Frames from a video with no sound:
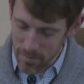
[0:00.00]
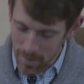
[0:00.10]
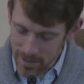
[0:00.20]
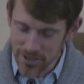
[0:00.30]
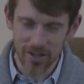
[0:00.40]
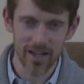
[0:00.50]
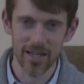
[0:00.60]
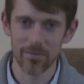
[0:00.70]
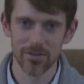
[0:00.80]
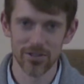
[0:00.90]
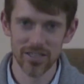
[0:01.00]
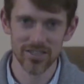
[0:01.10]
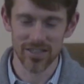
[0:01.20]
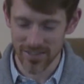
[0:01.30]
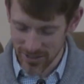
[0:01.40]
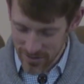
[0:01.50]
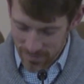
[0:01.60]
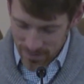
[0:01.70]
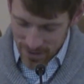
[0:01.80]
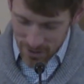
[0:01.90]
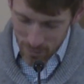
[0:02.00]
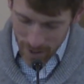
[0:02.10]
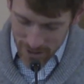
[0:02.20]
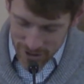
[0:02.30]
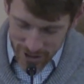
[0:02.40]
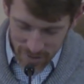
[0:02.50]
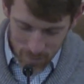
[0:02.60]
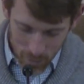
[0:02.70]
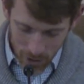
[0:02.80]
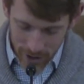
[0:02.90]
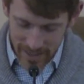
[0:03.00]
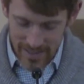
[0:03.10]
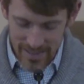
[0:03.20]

much time with Jesus, watching him work and